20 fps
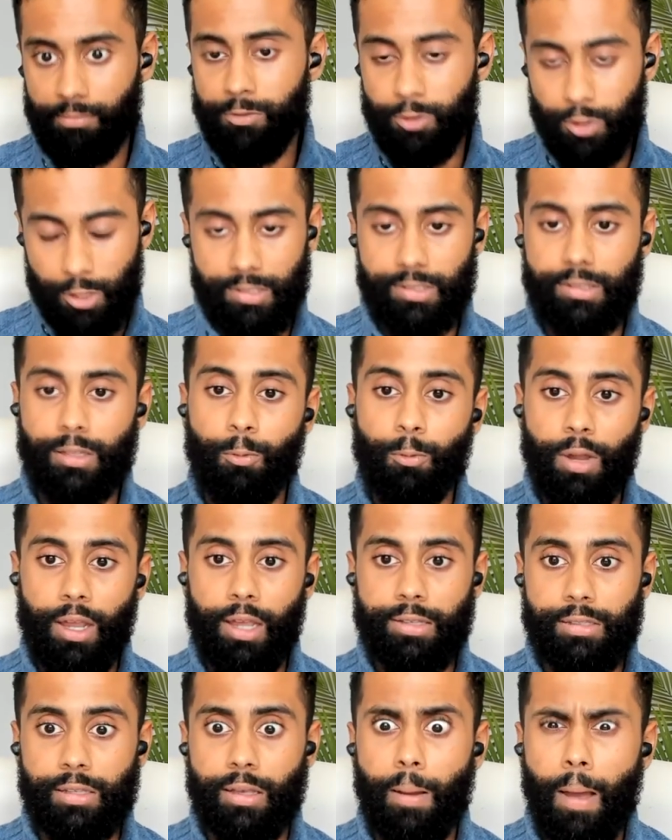just the
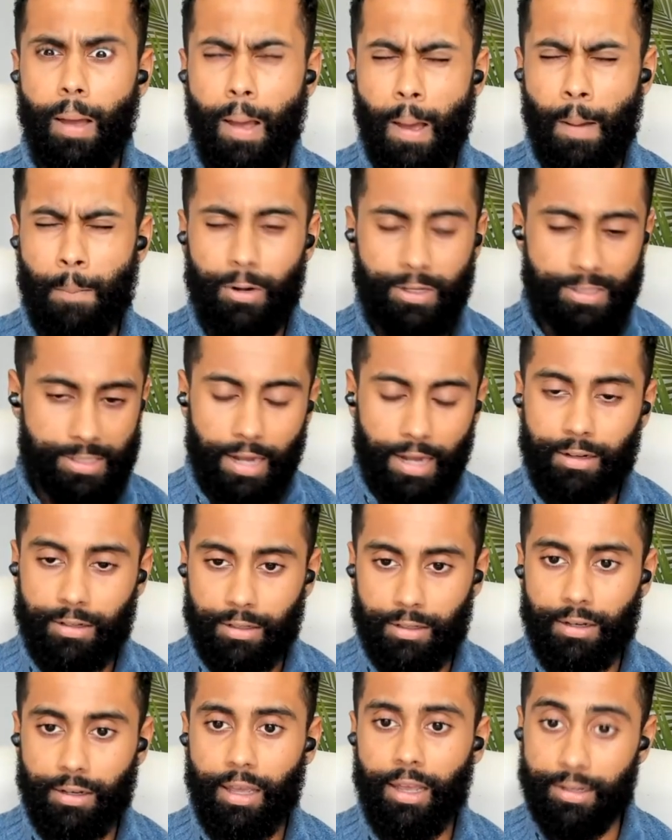way it's
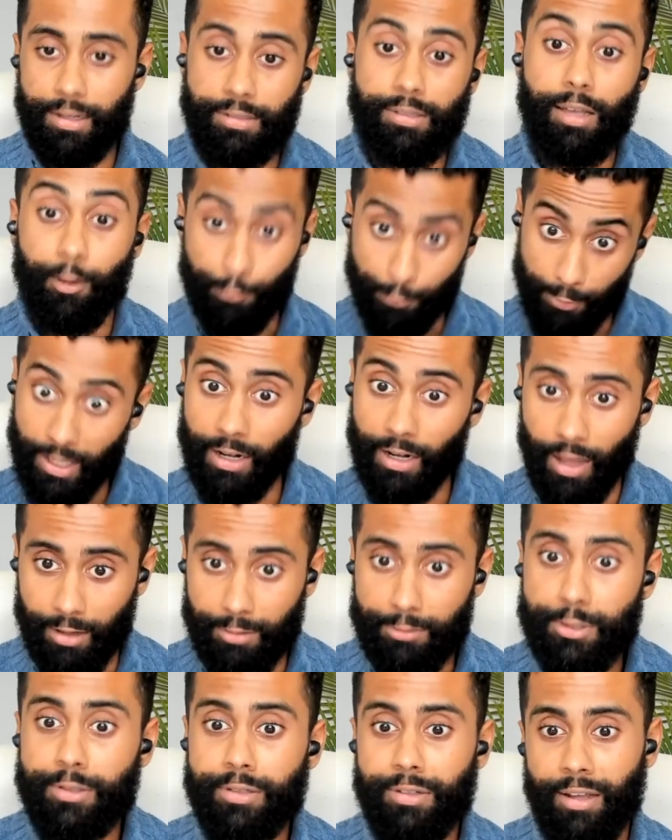presented, is a free
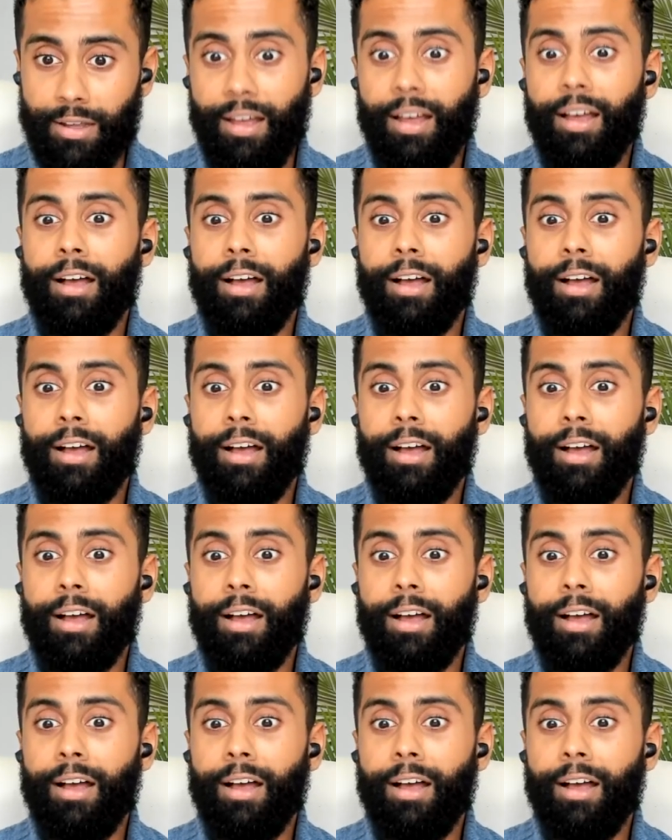lunch